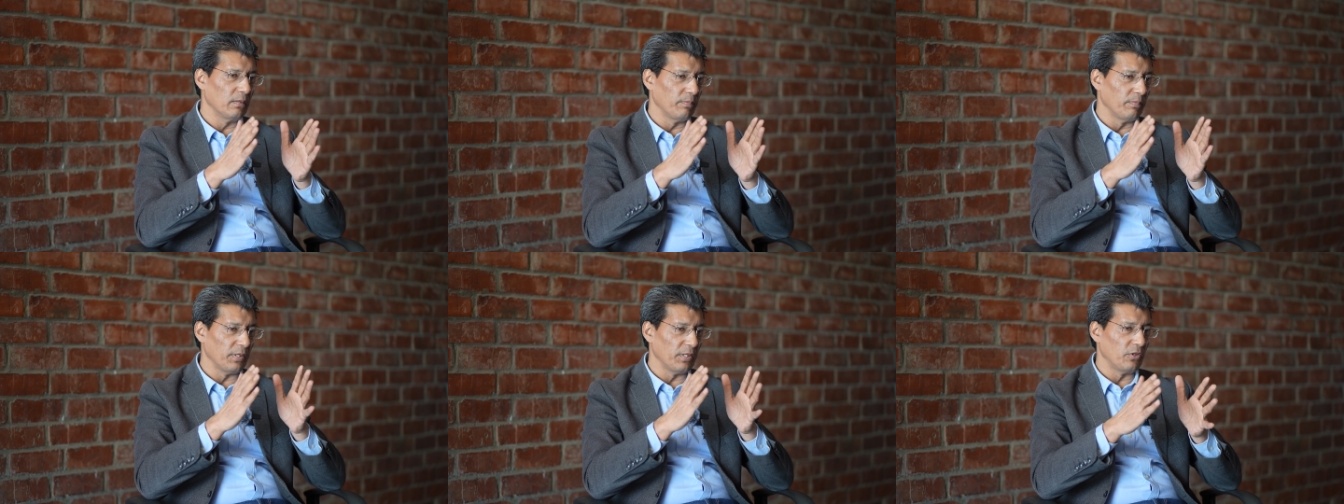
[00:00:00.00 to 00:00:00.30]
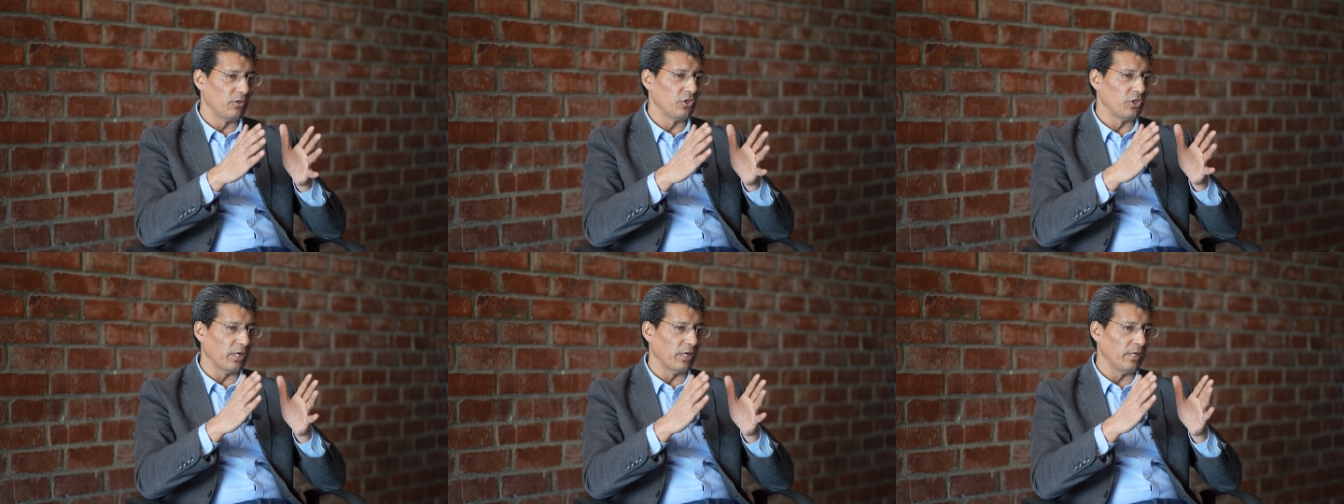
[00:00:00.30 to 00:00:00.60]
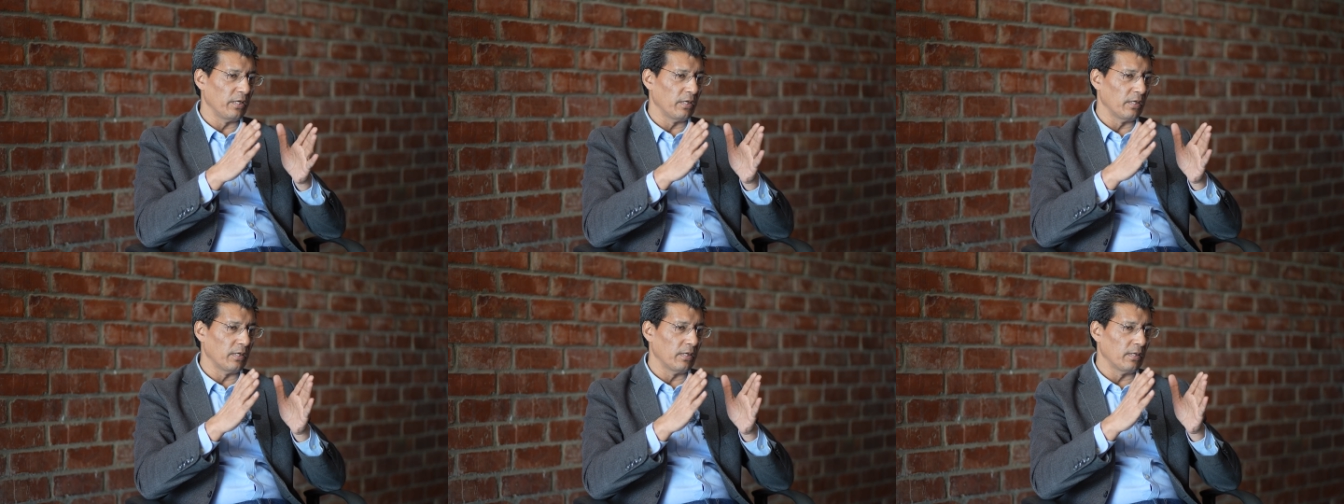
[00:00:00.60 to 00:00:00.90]
with
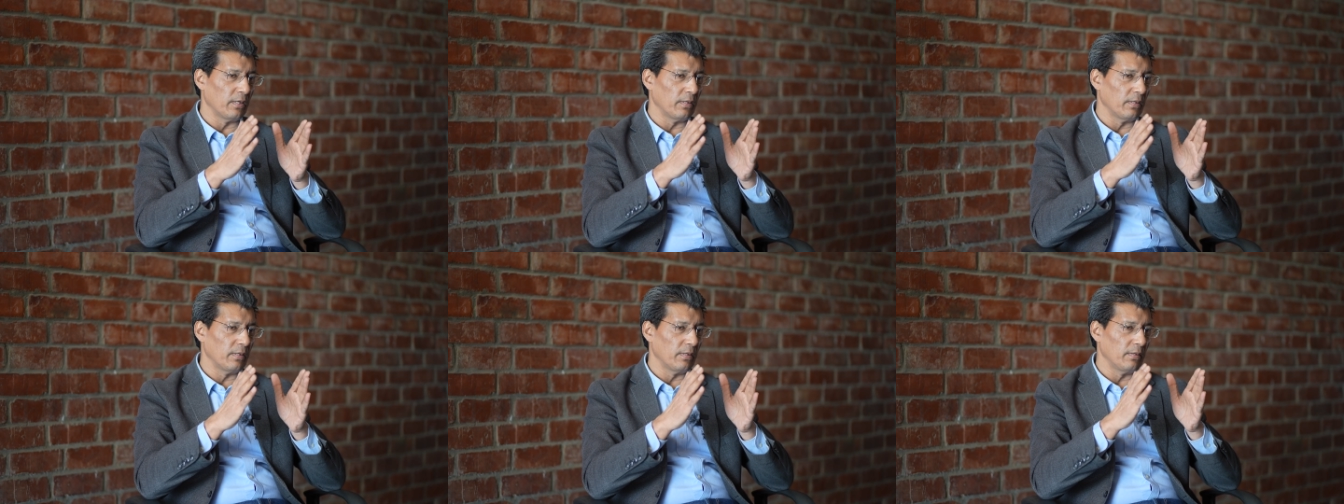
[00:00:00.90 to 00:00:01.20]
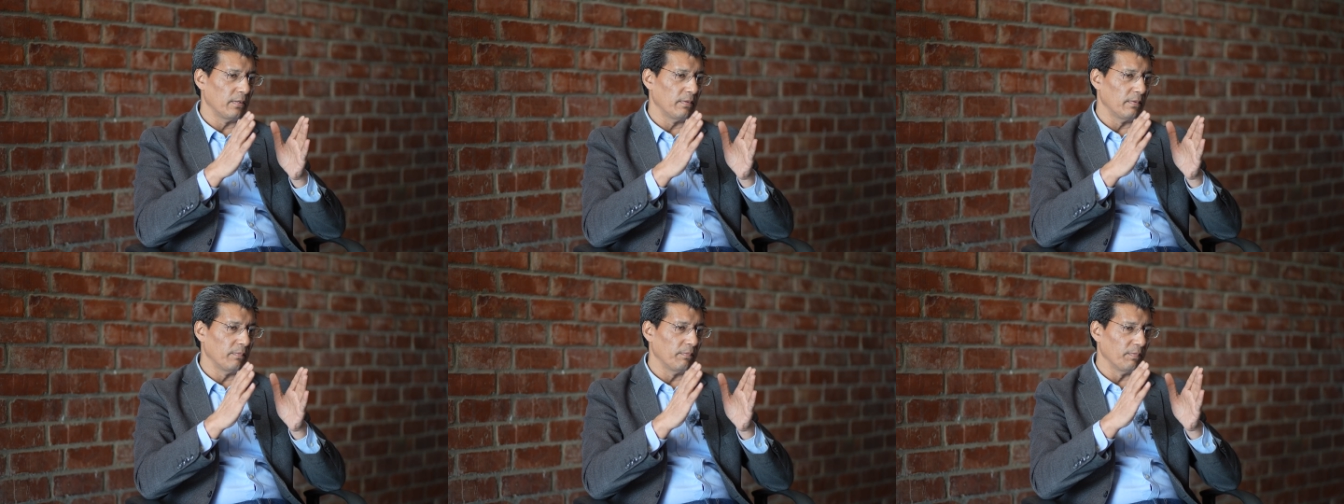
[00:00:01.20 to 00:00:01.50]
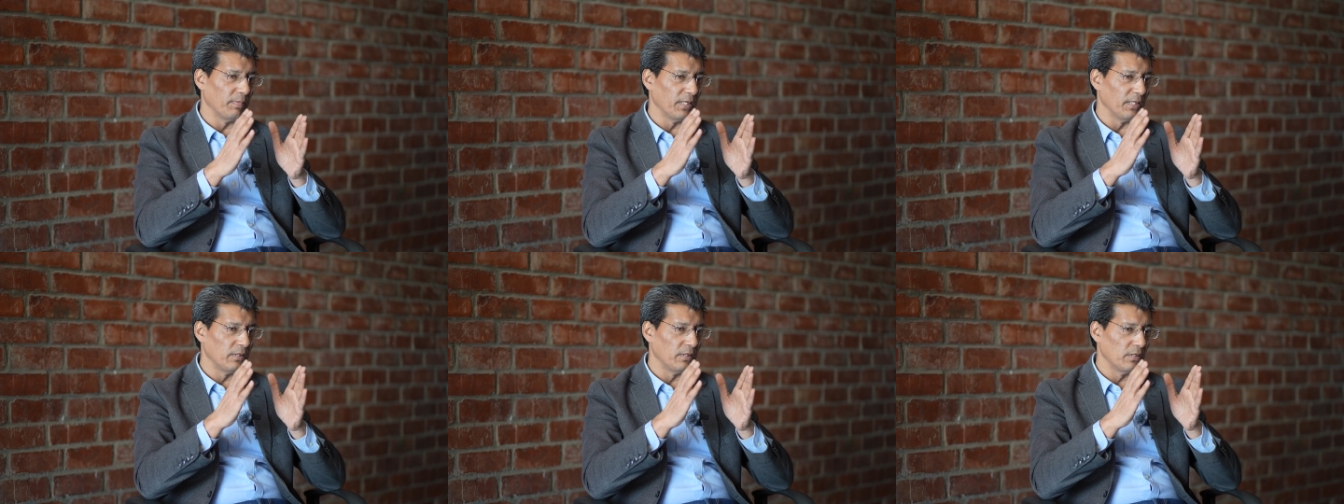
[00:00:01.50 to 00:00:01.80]
China
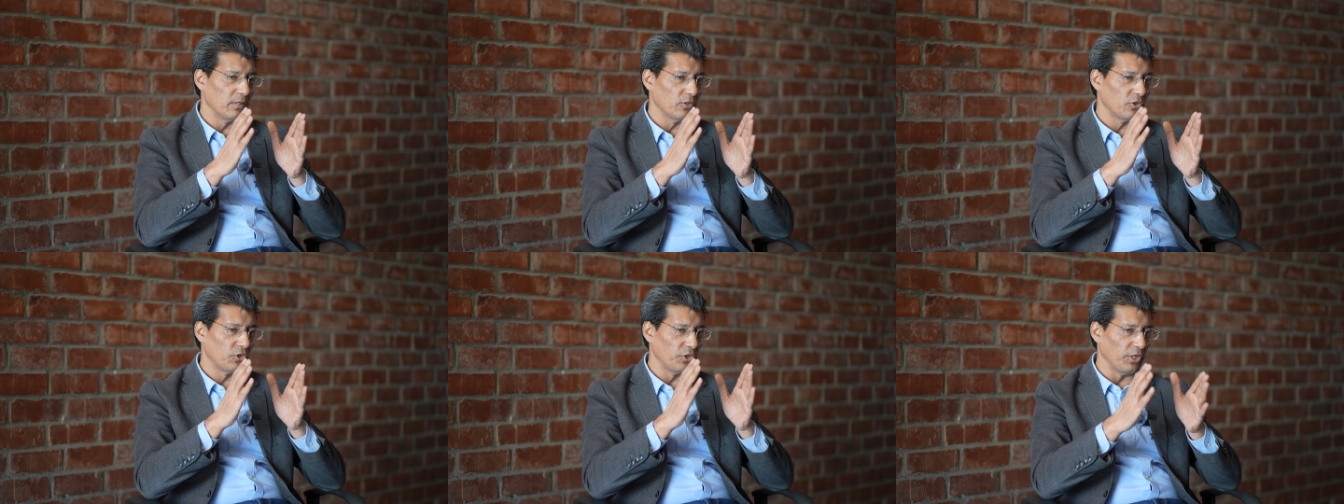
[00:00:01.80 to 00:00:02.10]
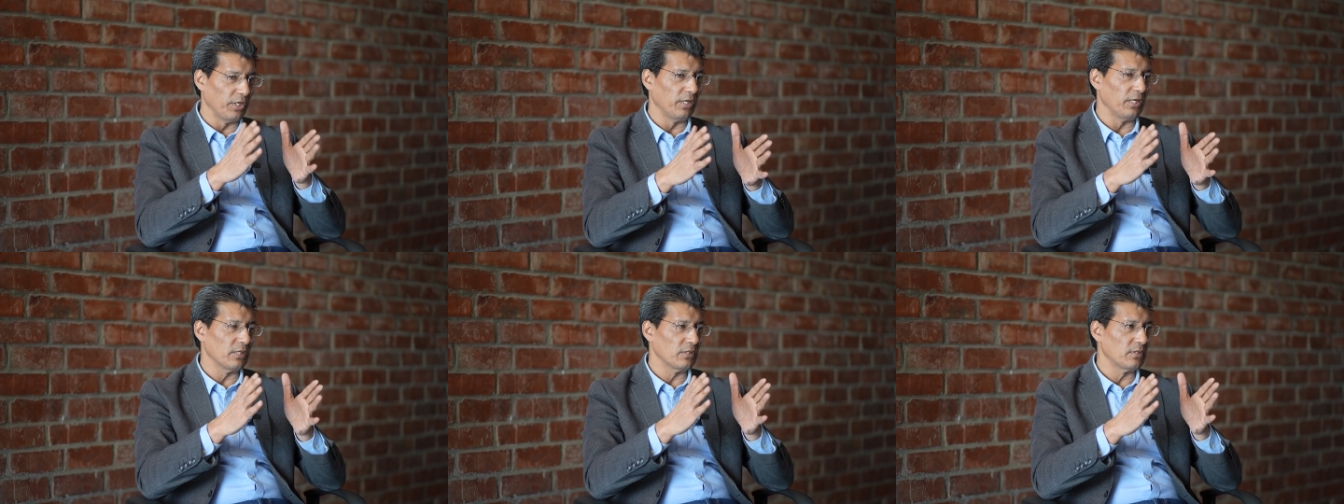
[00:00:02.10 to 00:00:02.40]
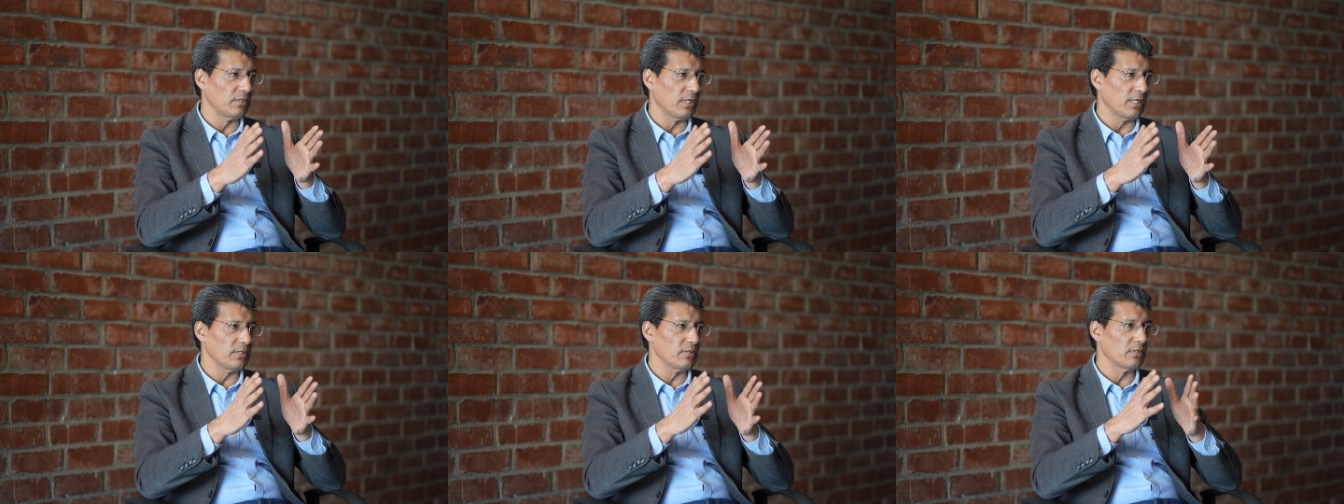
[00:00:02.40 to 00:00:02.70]
with
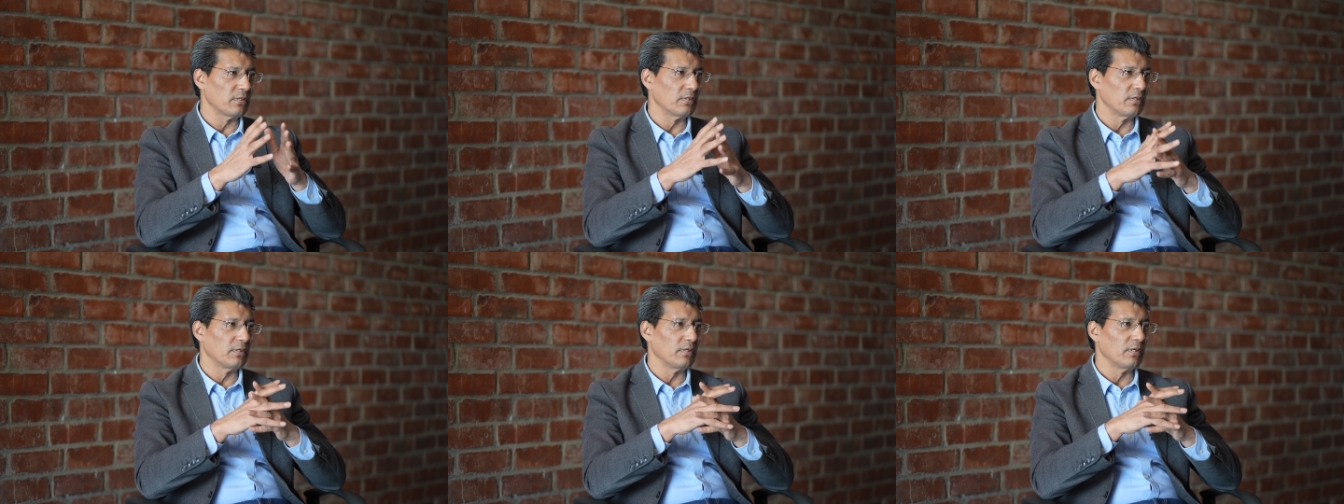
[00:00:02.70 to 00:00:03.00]
seriousness,